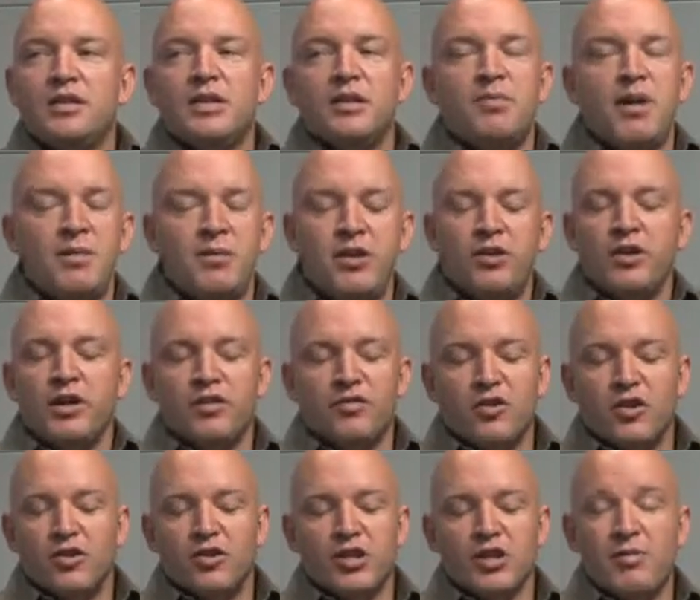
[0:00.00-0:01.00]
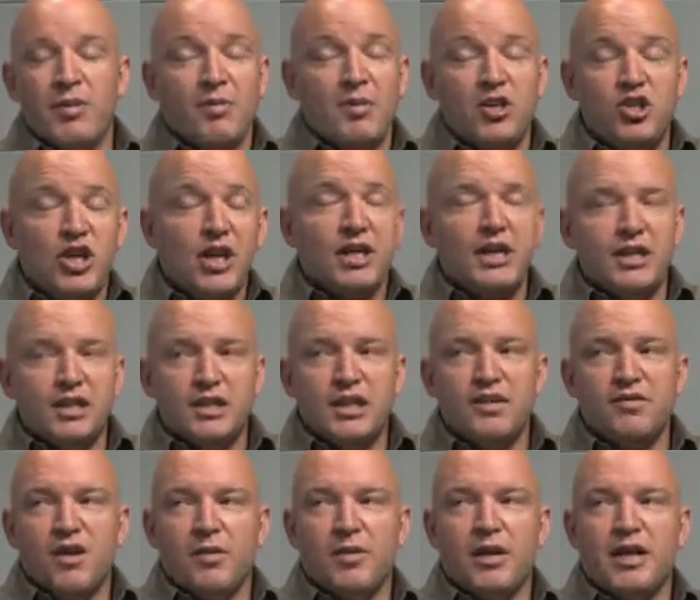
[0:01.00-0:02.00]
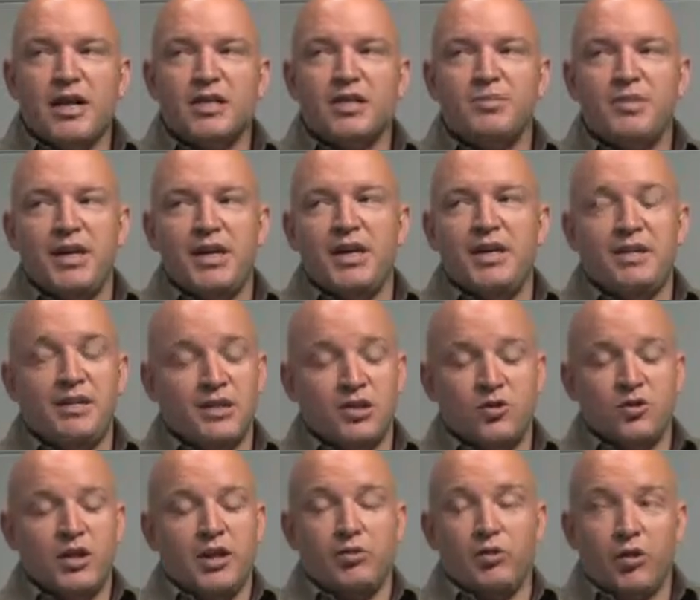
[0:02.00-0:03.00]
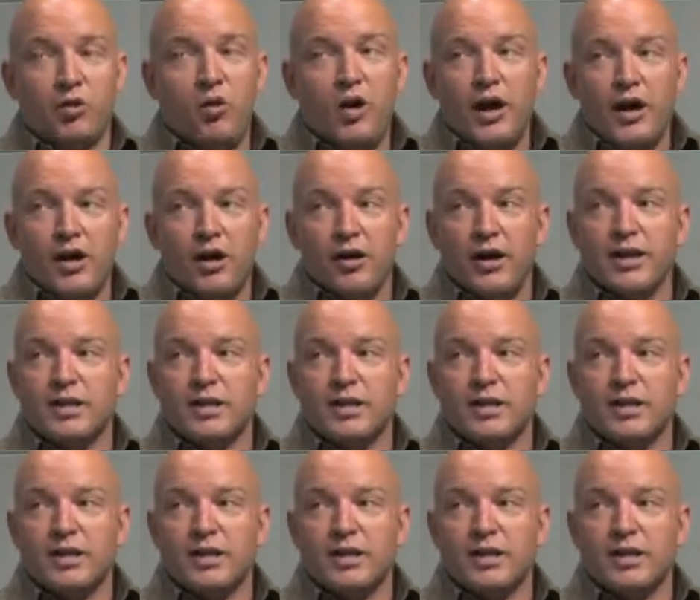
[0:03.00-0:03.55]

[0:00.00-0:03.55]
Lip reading: Because it may be doing a version, it may be checking to see if I'm on XP. It doesn't really require